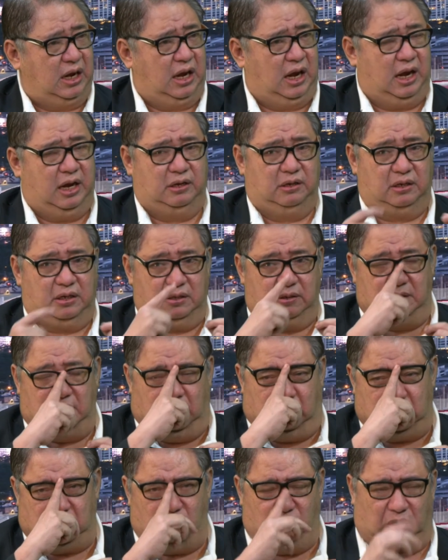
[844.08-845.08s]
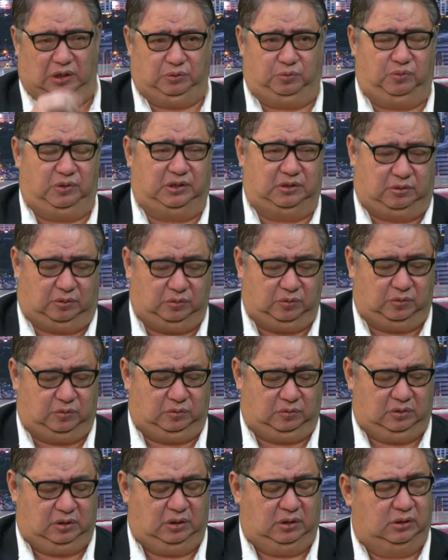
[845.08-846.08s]
And what we do
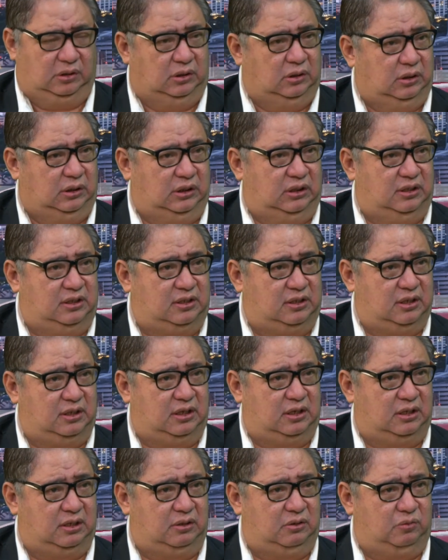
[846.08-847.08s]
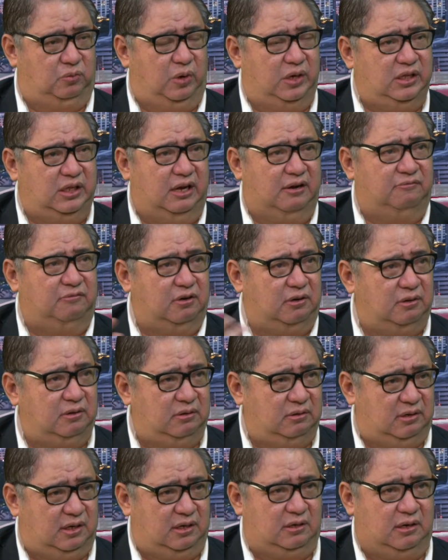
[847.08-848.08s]
is whenever
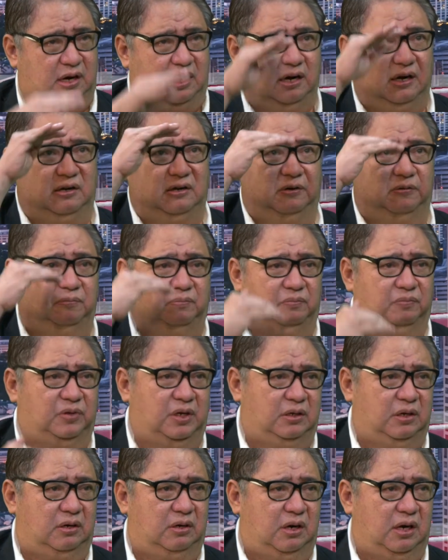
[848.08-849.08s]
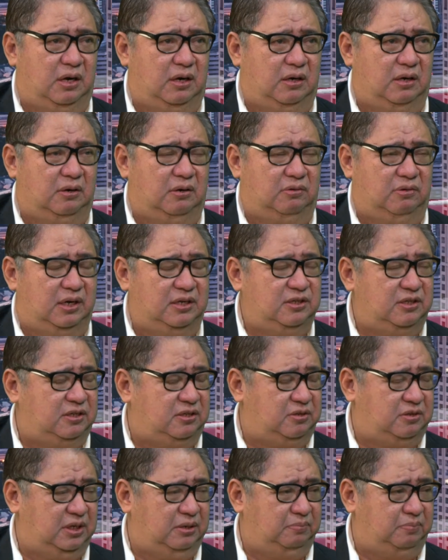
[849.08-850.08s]
there are
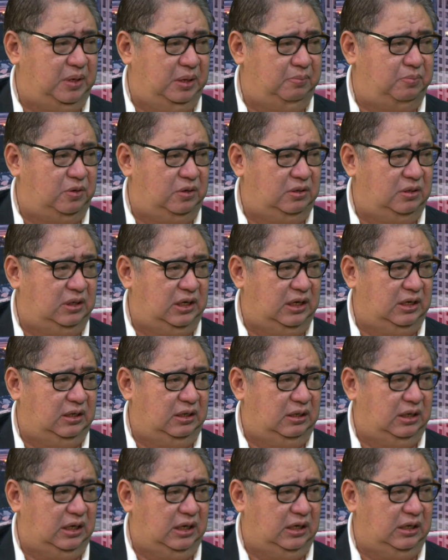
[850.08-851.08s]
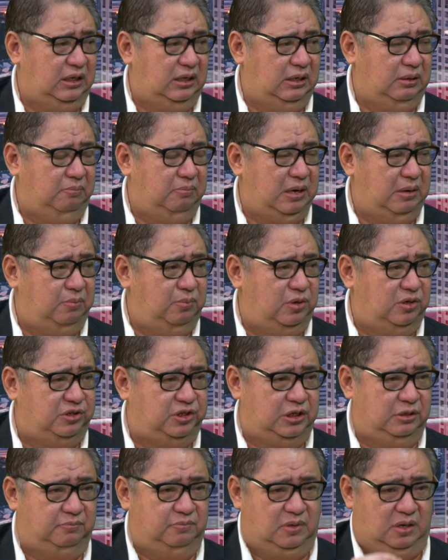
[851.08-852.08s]
registering people in the
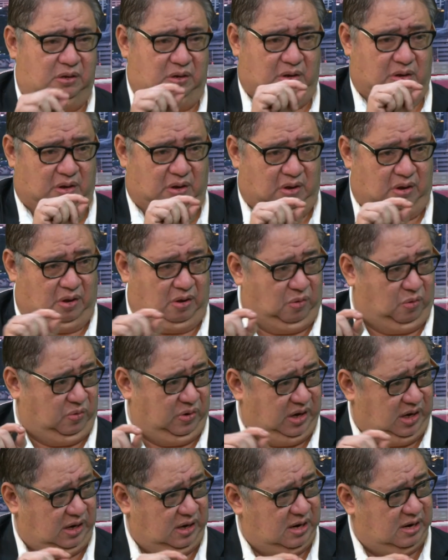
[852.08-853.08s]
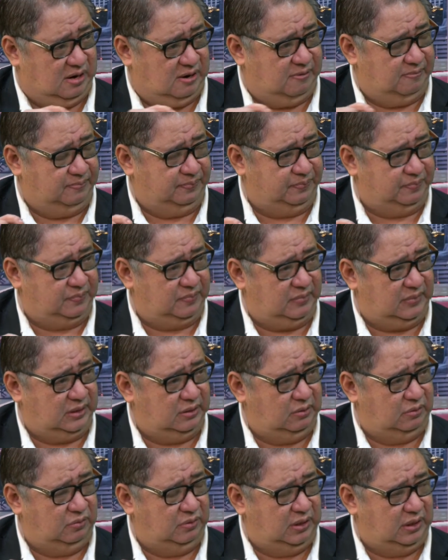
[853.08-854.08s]
membership, we
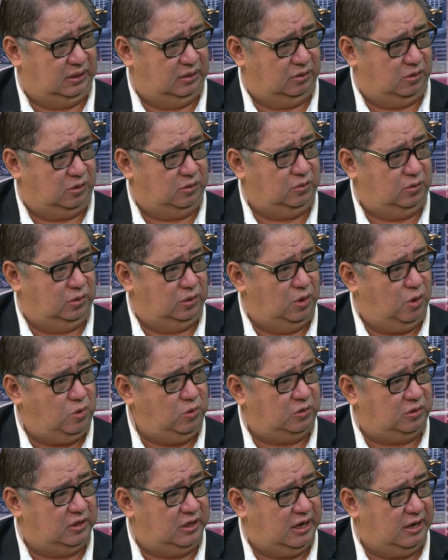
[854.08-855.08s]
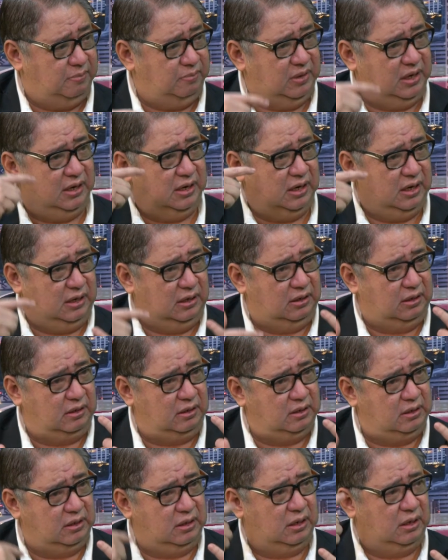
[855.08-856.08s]
note them and
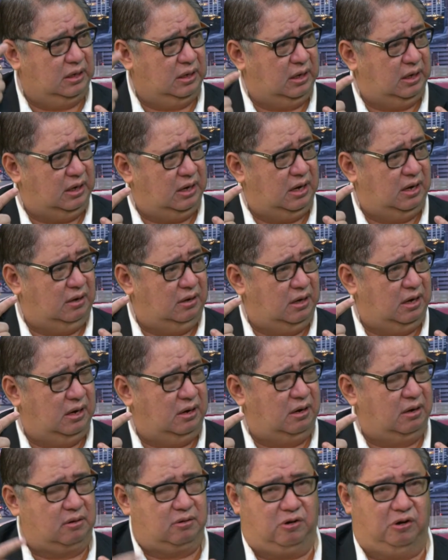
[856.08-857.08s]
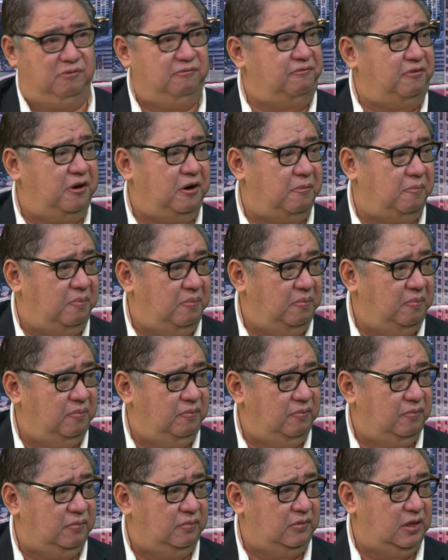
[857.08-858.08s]
confirm
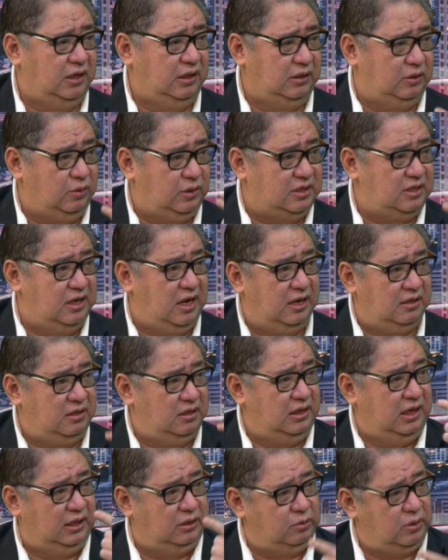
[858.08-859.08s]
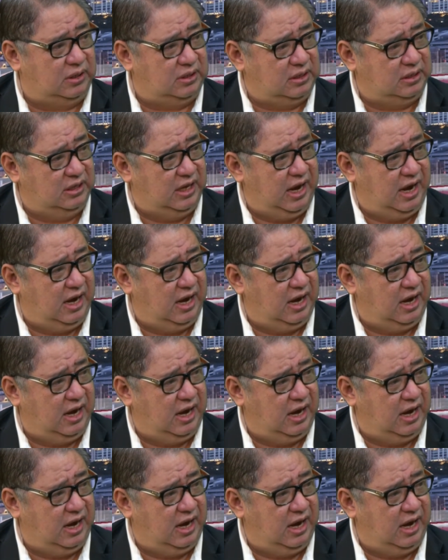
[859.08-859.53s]
that it was they.